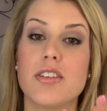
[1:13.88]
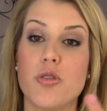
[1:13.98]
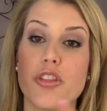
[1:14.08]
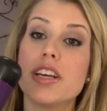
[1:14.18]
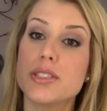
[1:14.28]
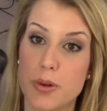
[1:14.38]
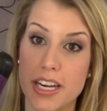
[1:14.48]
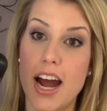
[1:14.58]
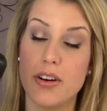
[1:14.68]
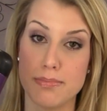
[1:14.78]
well this
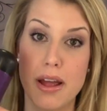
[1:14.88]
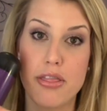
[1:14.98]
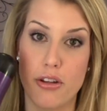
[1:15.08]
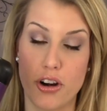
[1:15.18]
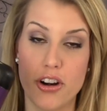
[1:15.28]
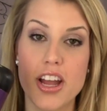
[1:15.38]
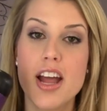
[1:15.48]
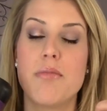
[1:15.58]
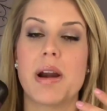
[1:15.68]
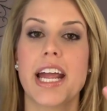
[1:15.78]
one now is my third,
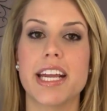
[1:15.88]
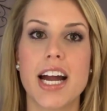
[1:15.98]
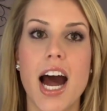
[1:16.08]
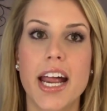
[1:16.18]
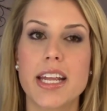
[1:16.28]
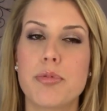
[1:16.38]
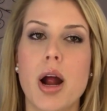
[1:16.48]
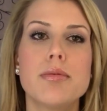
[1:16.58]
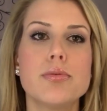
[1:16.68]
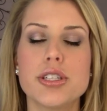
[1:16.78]
but I got it
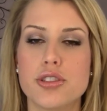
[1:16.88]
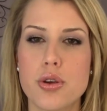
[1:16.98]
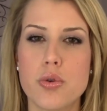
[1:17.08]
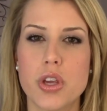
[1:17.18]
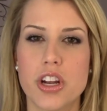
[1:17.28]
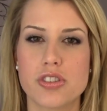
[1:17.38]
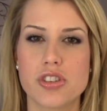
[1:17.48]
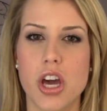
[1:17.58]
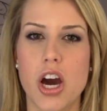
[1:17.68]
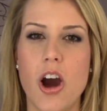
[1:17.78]
probably 2
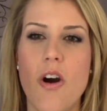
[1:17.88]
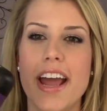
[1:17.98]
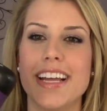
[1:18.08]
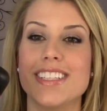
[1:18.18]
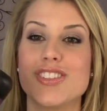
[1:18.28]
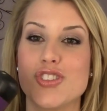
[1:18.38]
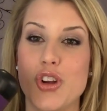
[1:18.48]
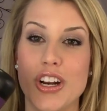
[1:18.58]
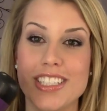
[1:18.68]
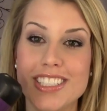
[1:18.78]
years ago. It
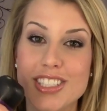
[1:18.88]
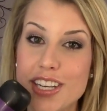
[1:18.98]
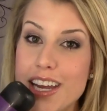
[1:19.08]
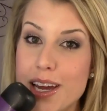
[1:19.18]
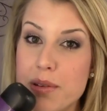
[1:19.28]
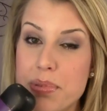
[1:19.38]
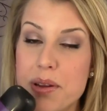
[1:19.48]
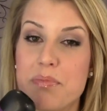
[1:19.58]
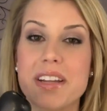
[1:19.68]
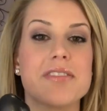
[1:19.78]
started to chip,
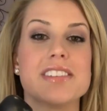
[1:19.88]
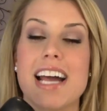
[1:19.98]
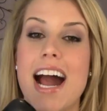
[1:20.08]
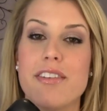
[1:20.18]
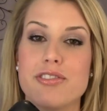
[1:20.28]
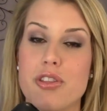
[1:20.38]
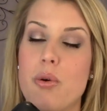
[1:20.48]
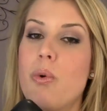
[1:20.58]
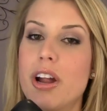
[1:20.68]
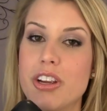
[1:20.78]
but it was after
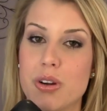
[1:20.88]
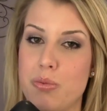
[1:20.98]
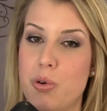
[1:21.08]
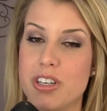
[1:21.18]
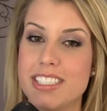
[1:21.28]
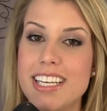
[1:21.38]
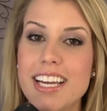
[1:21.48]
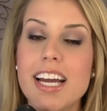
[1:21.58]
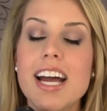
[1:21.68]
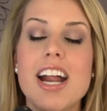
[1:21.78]
the 1 year
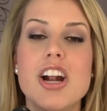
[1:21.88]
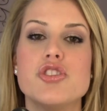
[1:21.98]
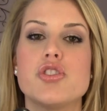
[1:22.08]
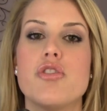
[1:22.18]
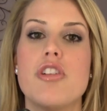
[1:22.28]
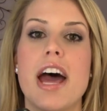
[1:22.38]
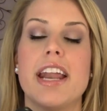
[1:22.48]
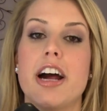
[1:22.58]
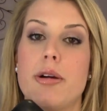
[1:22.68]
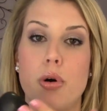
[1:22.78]
warranty. So
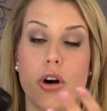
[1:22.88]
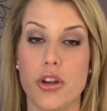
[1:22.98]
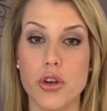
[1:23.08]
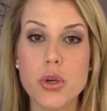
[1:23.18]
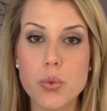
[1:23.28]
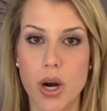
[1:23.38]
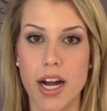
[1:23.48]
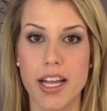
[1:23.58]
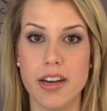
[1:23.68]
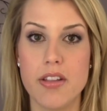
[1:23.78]
then I bought a new
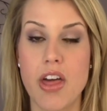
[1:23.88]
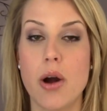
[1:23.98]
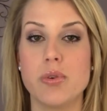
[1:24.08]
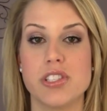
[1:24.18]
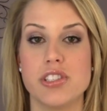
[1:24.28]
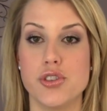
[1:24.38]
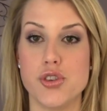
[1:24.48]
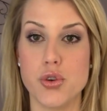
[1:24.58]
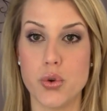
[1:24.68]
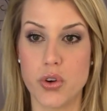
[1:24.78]
one. That was in
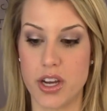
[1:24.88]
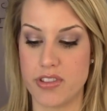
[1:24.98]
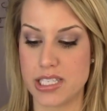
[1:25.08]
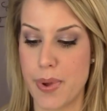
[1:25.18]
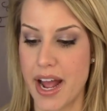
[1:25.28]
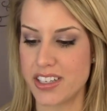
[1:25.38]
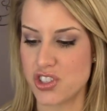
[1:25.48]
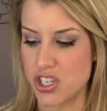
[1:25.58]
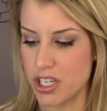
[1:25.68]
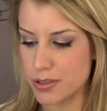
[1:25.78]
June of this
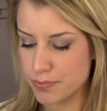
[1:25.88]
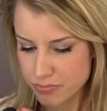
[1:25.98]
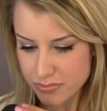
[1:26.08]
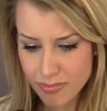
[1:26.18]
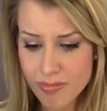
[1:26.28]
past year